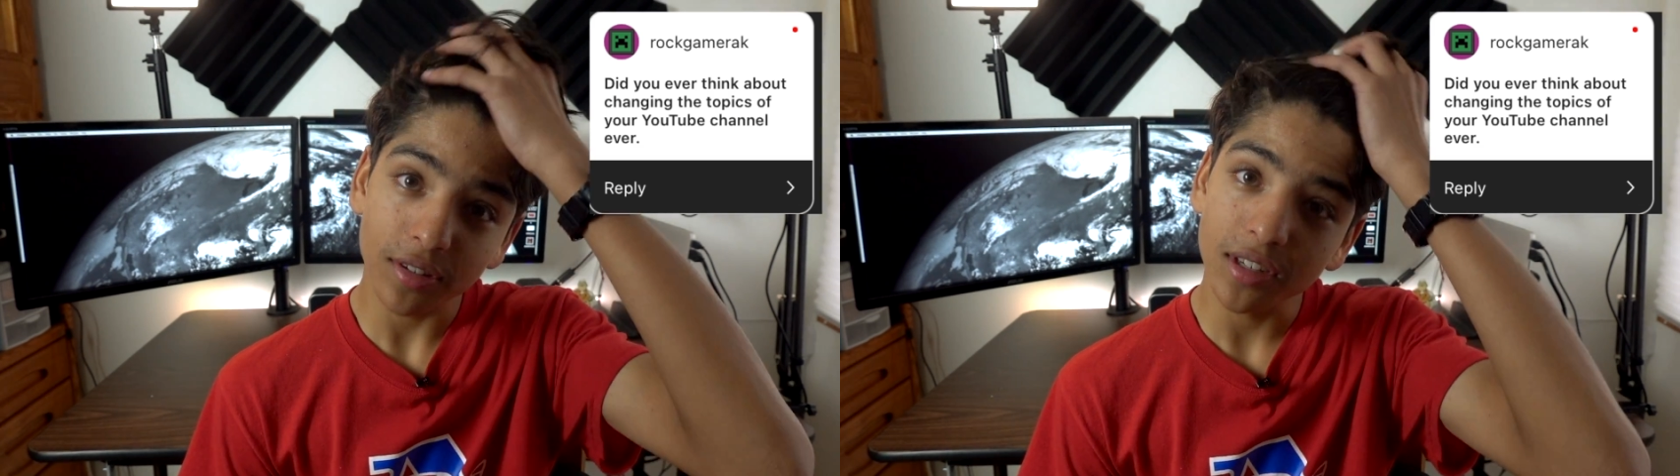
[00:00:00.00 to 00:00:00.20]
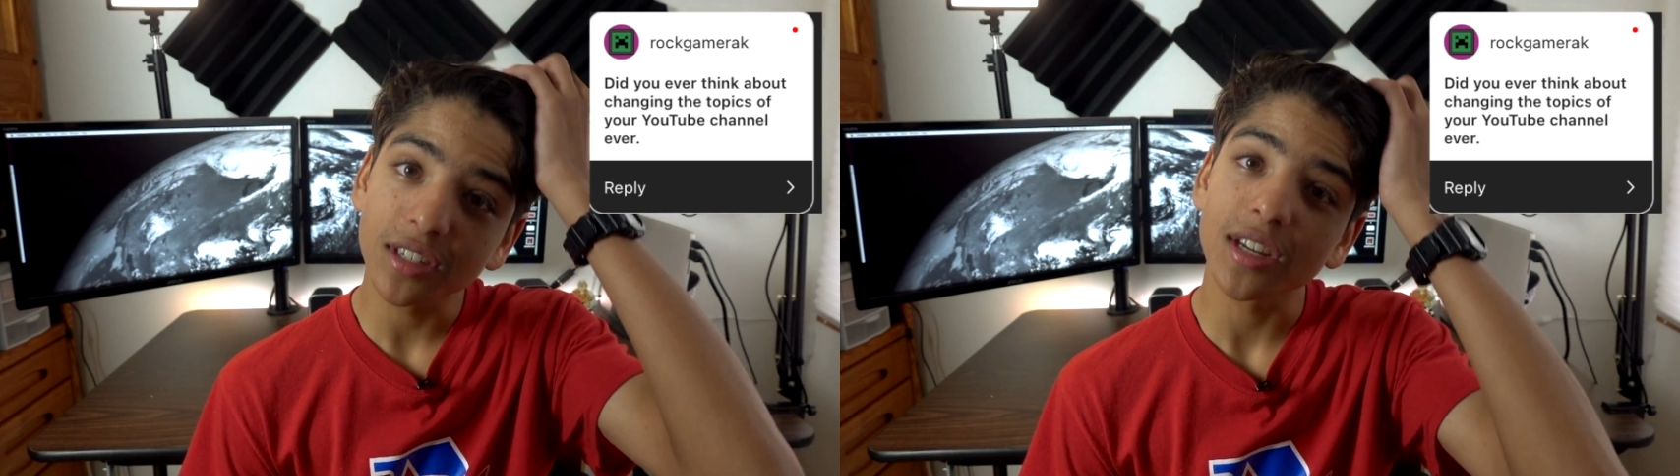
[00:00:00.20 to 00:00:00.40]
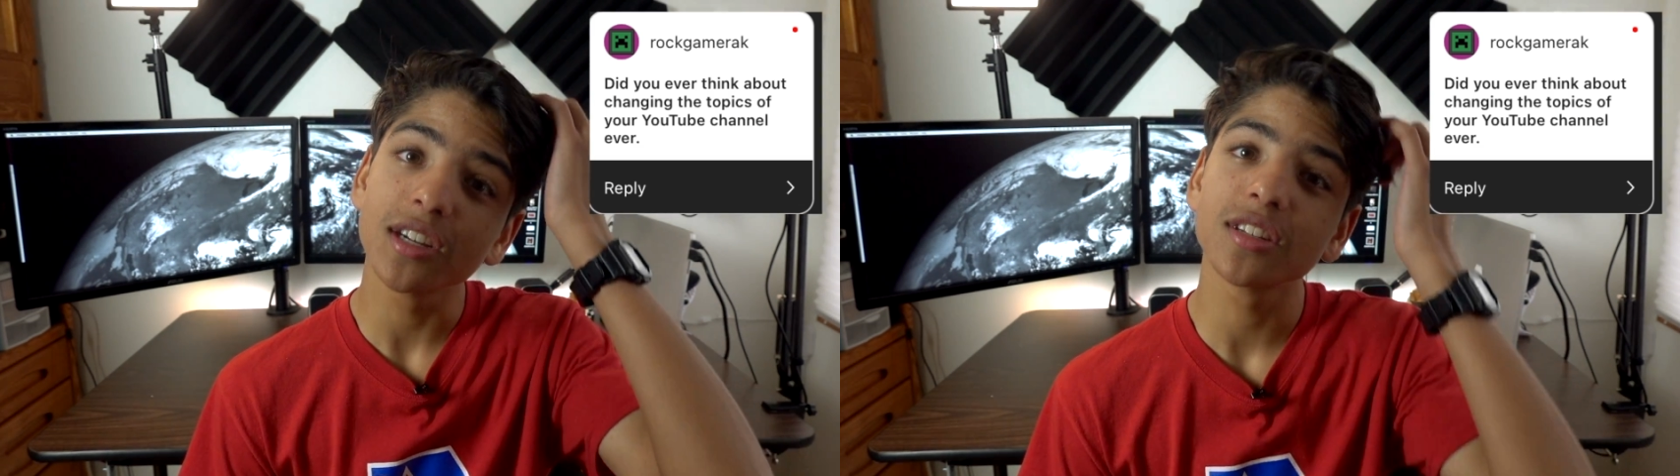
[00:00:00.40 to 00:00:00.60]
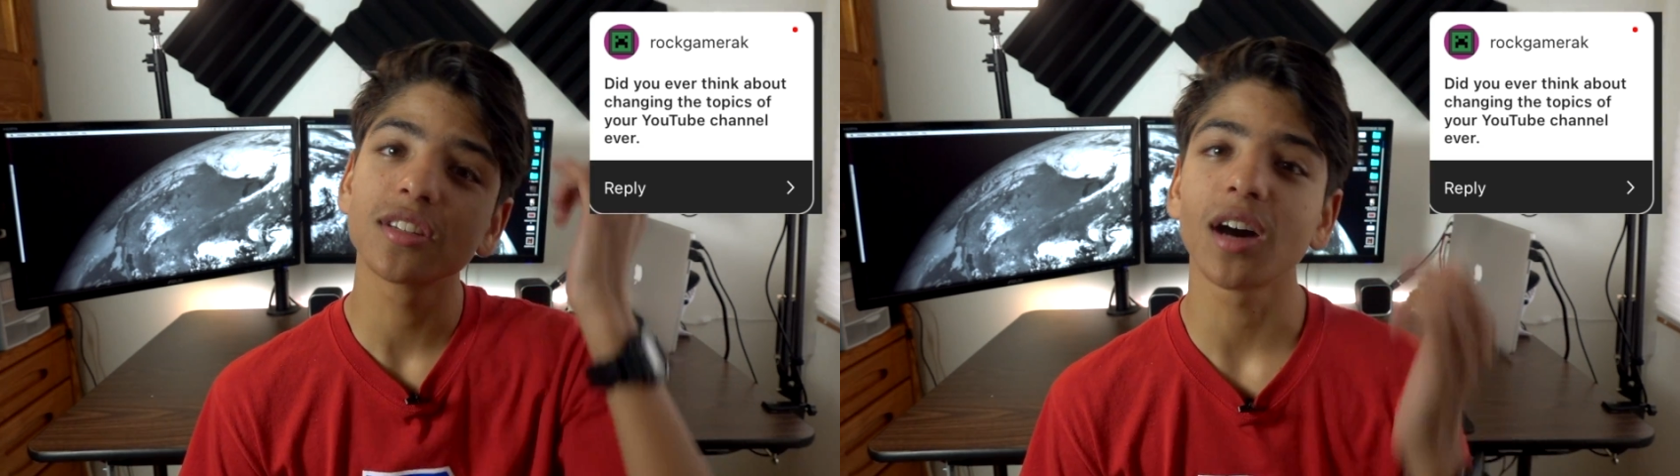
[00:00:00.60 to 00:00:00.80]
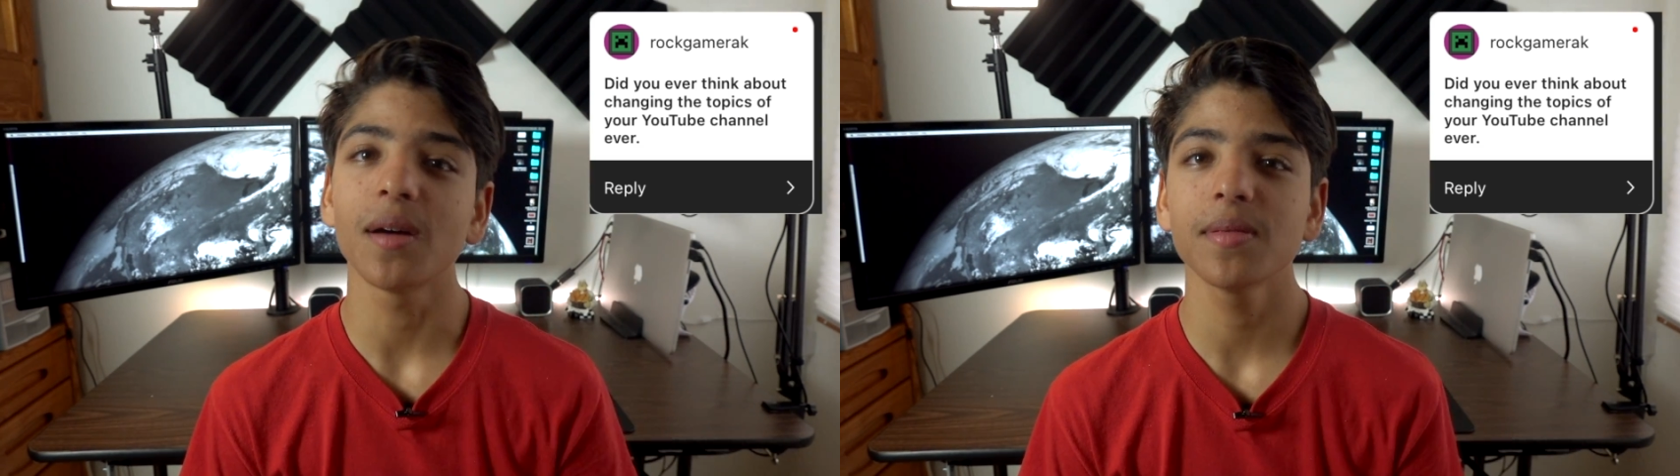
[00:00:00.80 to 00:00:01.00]
really change the
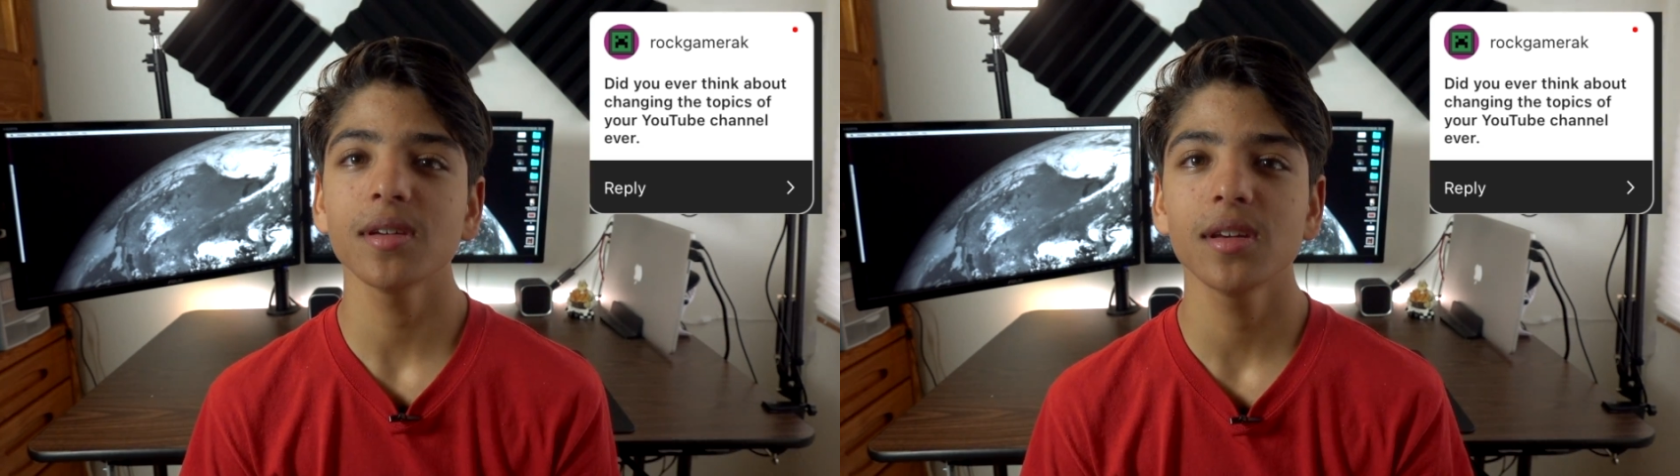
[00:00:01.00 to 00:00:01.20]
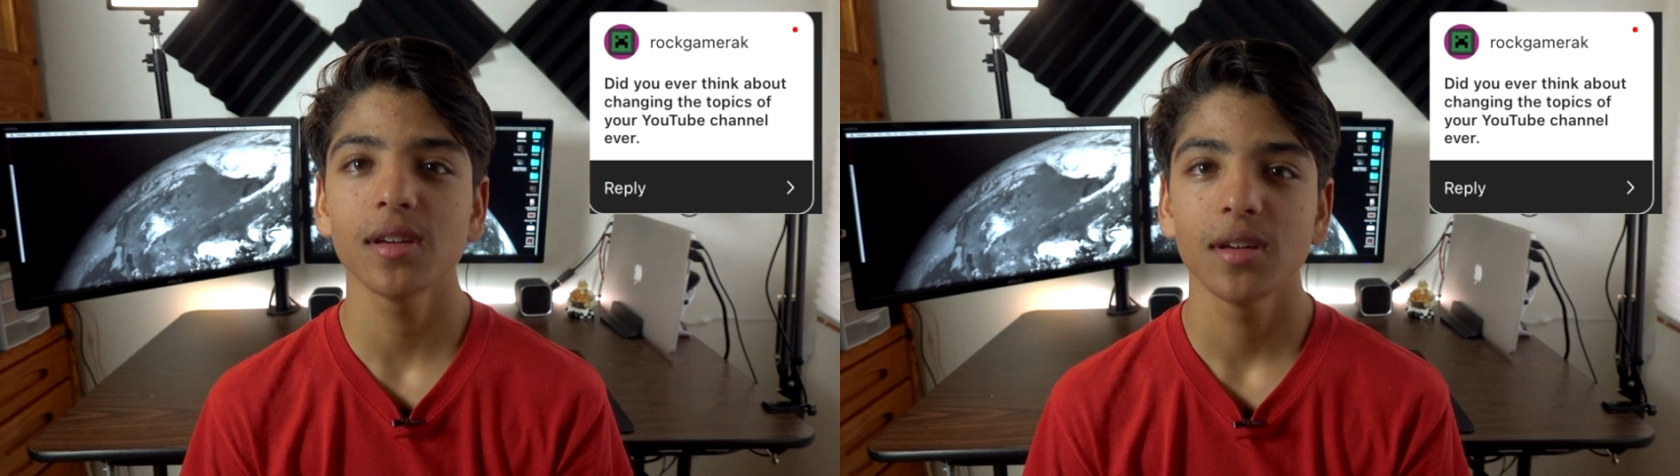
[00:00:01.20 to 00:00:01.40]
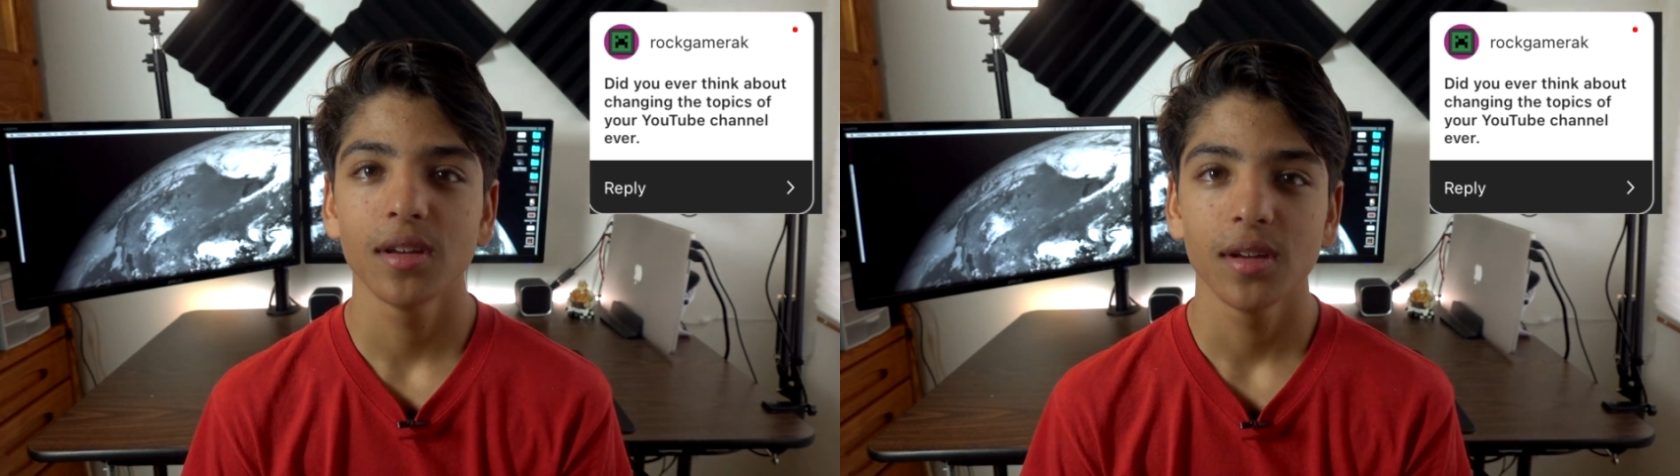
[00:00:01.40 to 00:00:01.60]
topic